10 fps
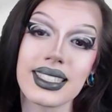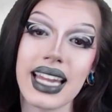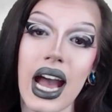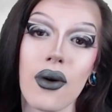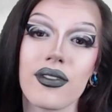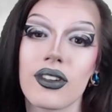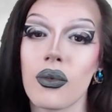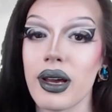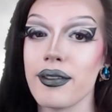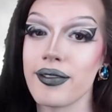now for
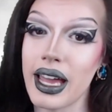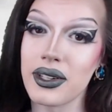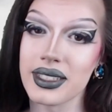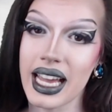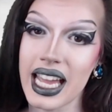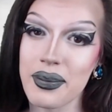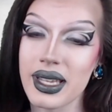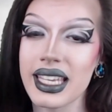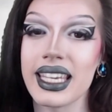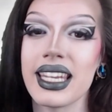one final time,
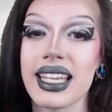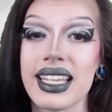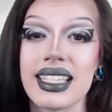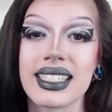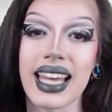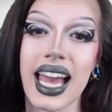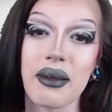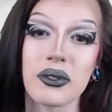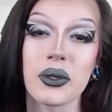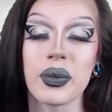it is time
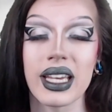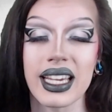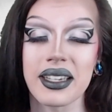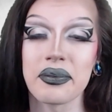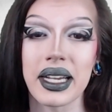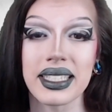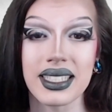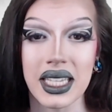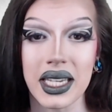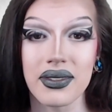to pick my
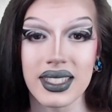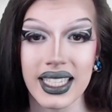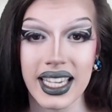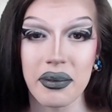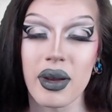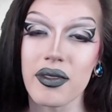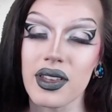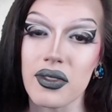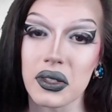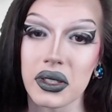slay of the day, my
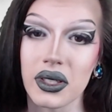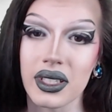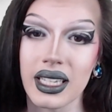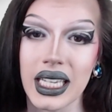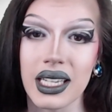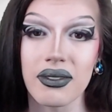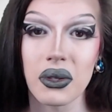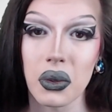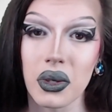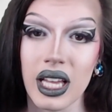favorite look out of the
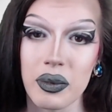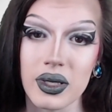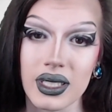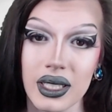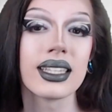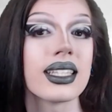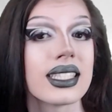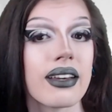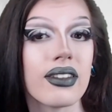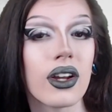whole episode. The
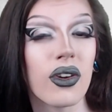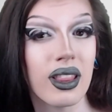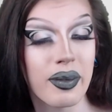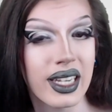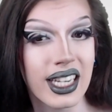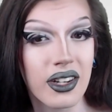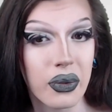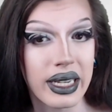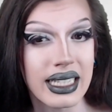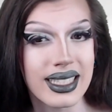7 eliminated
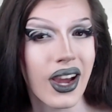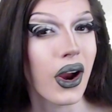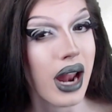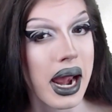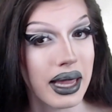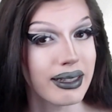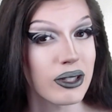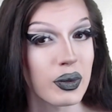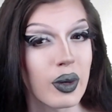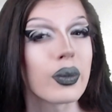queens are not
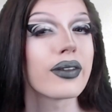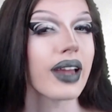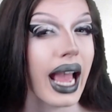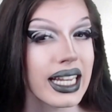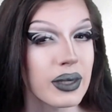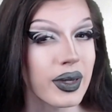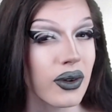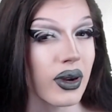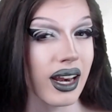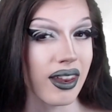eligible, but if I had to pick
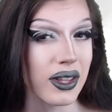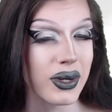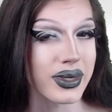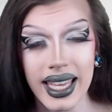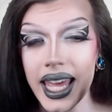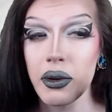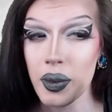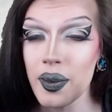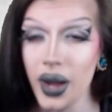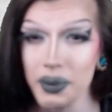one of those, it would be
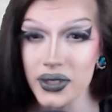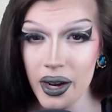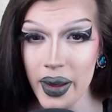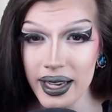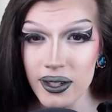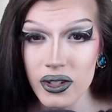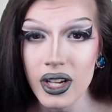Popstar Bench.